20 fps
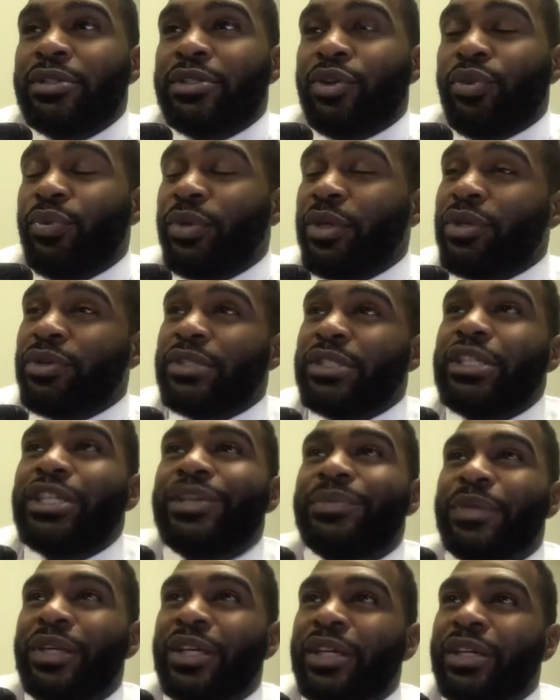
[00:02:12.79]
So we gonna
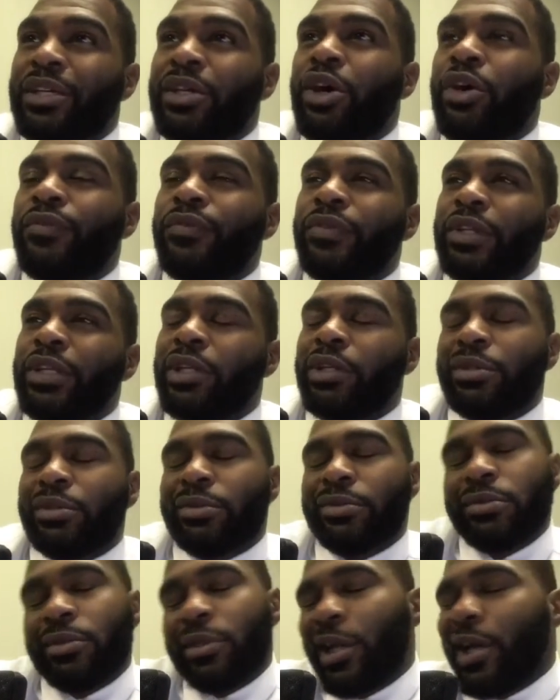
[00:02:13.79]
see, man. Hopefully,
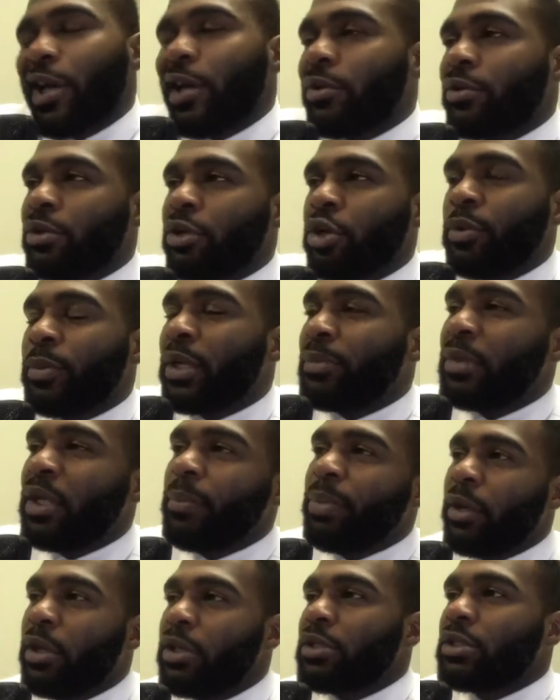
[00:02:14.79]
I don't know, man. Me
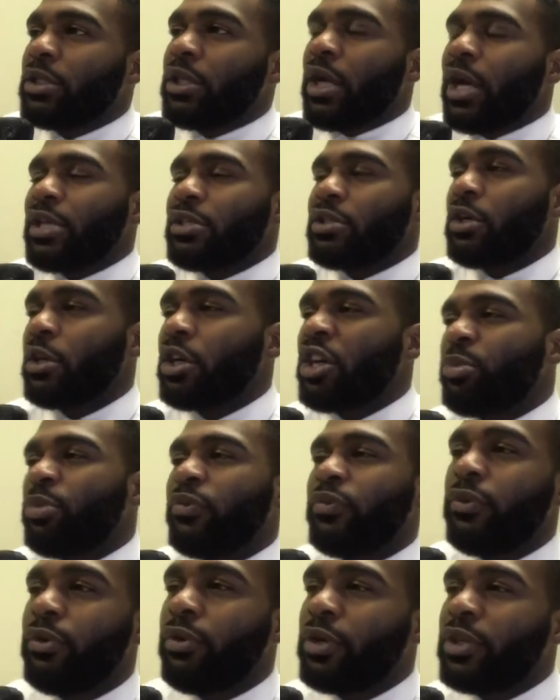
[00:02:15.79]
personally, I saw a couple
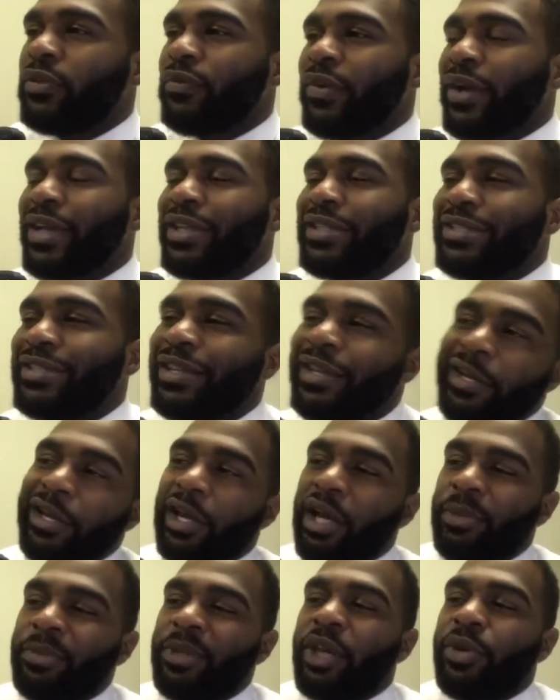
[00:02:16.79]
Floyd's fights.
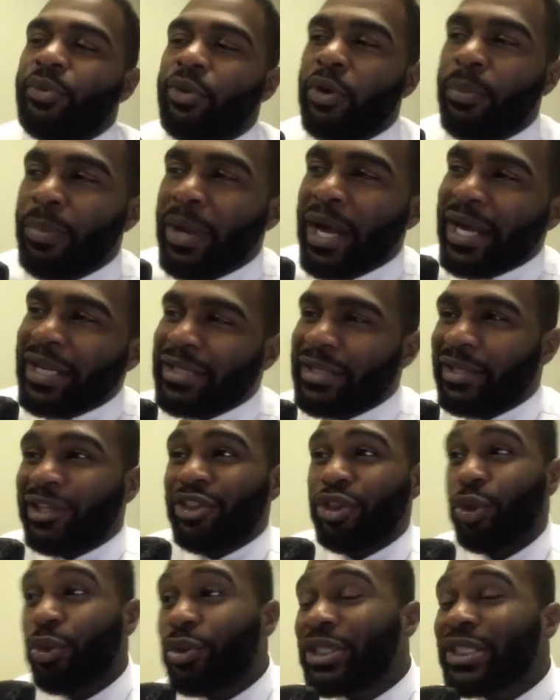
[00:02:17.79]
I'm not a real boxing
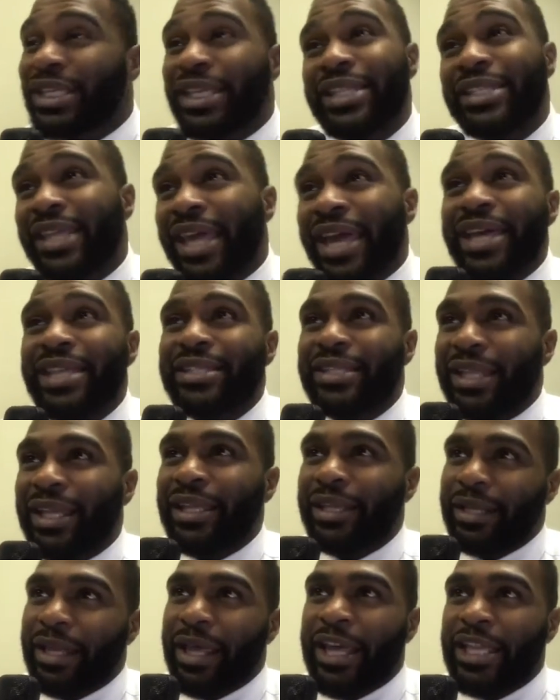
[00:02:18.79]
enthusiast
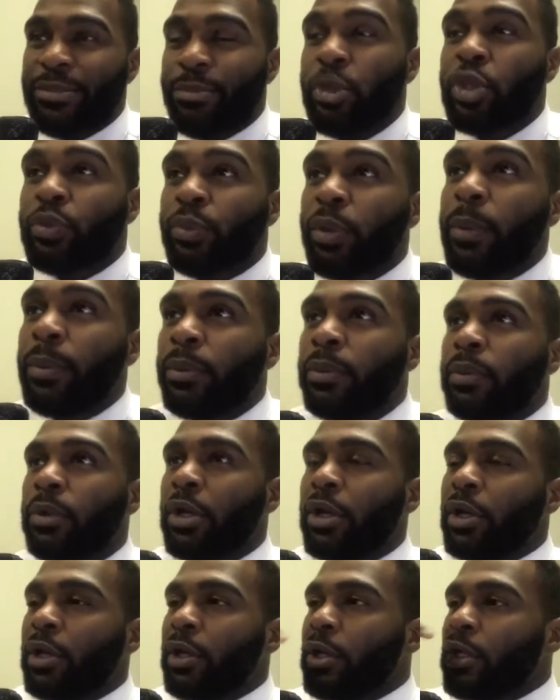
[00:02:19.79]
as most people,
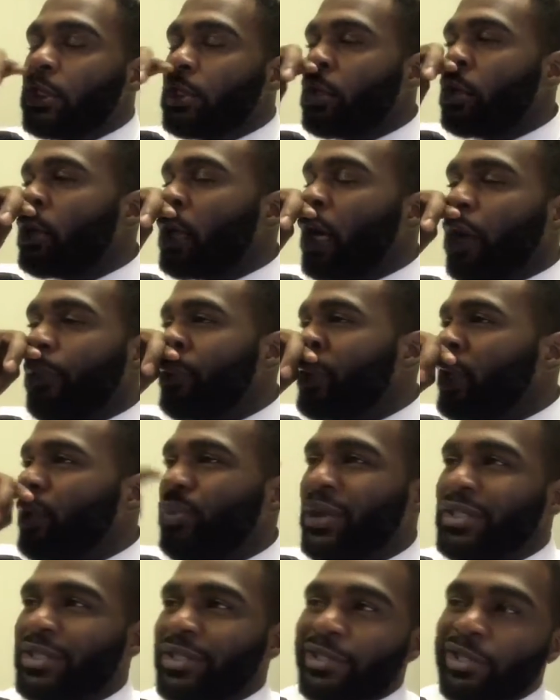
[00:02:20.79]
so I really
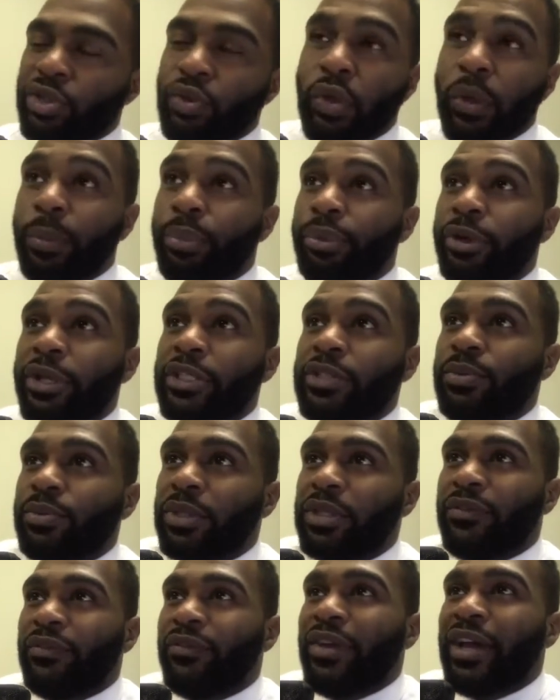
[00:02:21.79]
wasn't too impressed
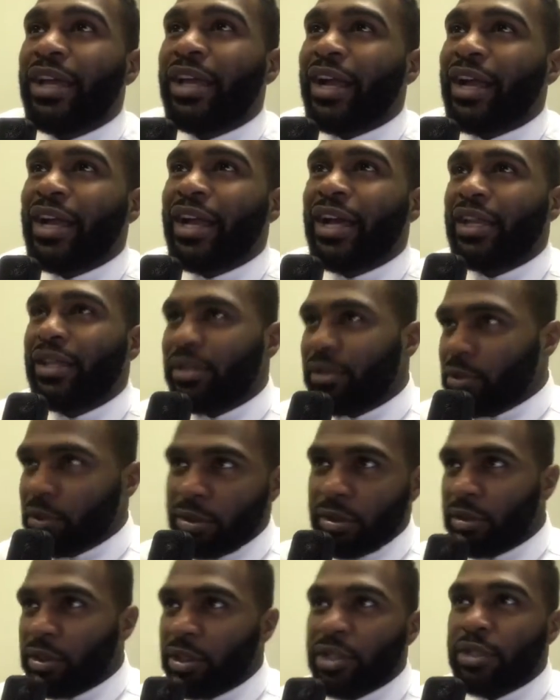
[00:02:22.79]
with the fight. I kind
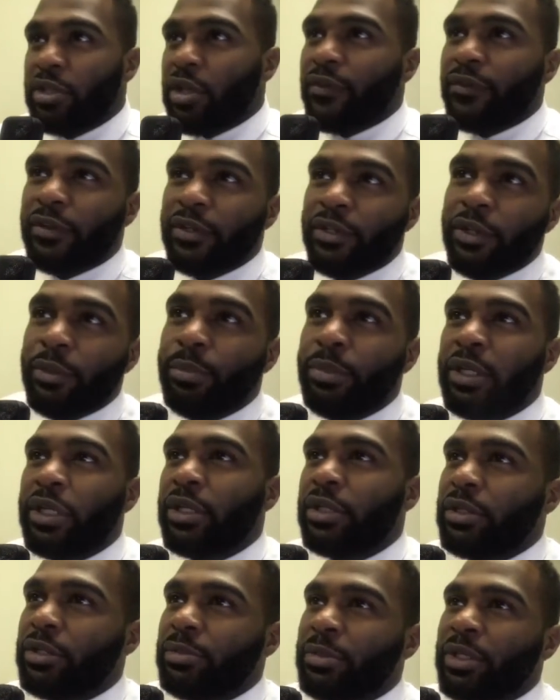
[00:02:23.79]
of dozed off a little bit.
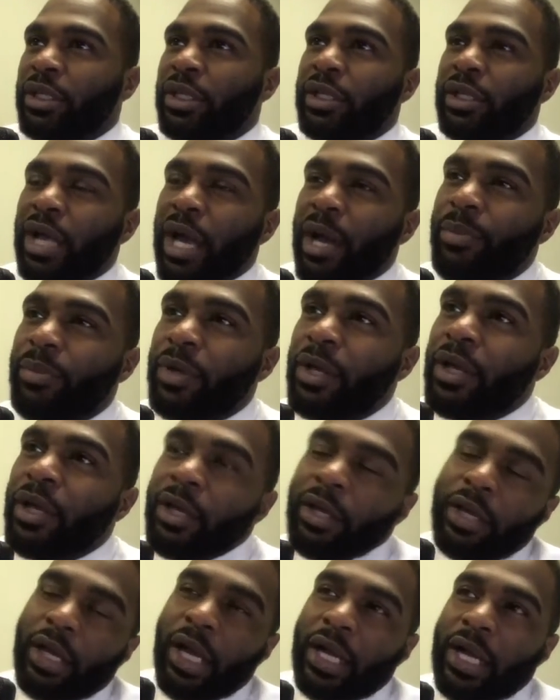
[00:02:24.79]
I mean,
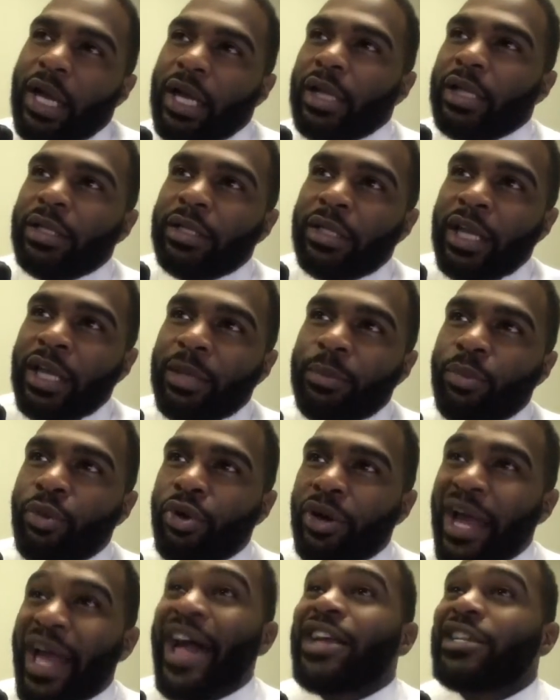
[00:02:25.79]
I kind of like
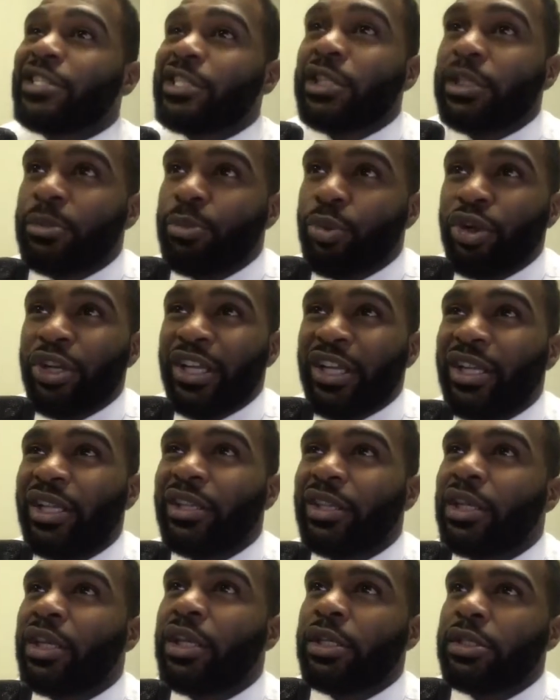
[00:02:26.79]
more action more than
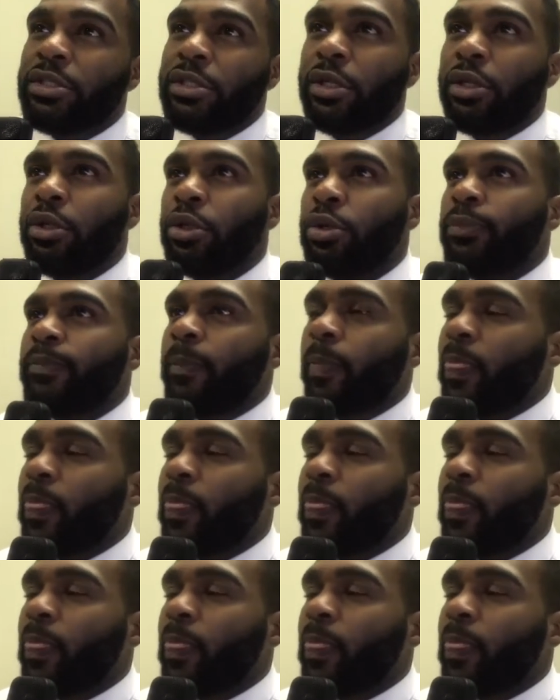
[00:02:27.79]
anything. So